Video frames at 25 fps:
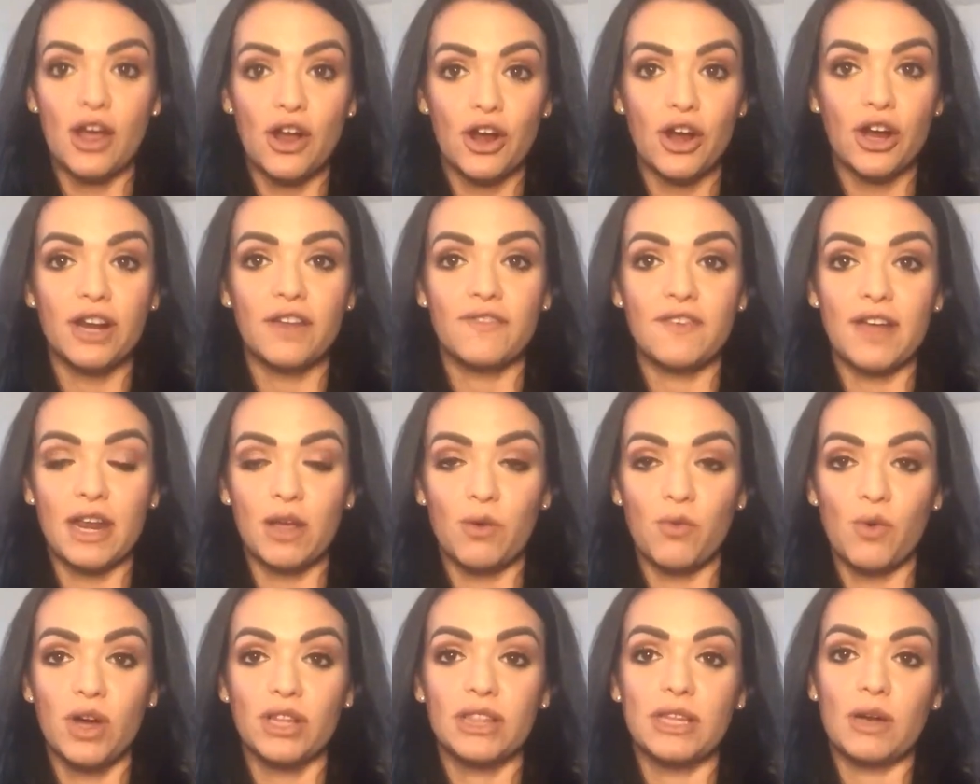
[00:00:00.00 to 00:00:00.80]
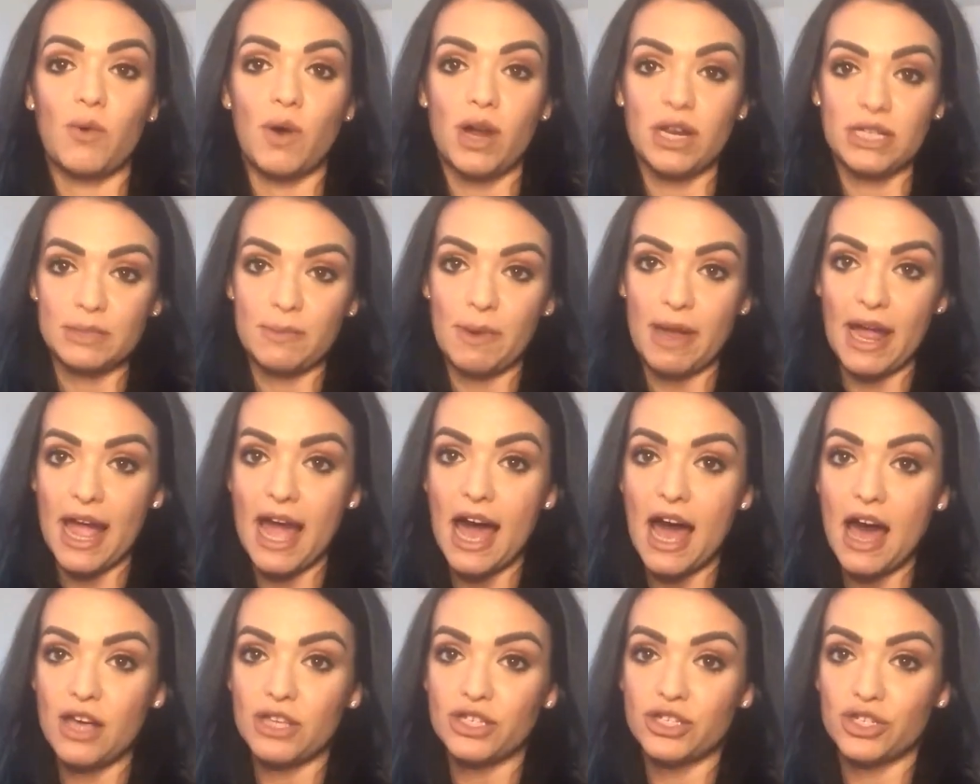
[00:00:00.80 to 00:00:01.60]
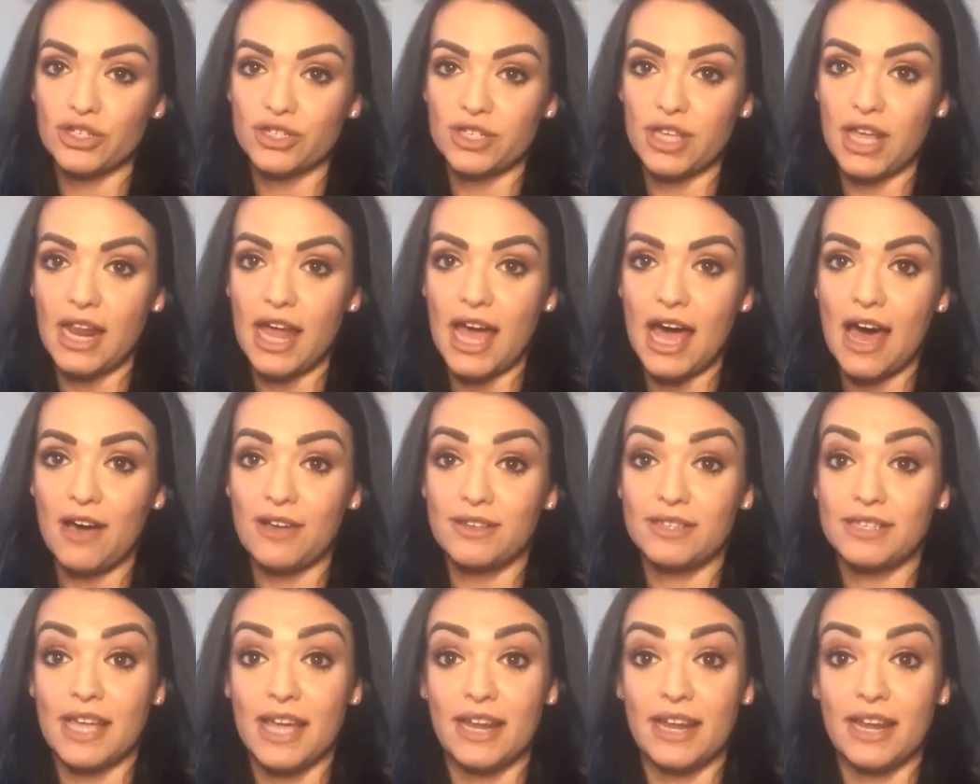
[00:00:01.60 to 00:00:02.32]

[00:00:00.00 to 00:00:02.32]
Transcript: heard of anyone that wanted to buy a house or sell a house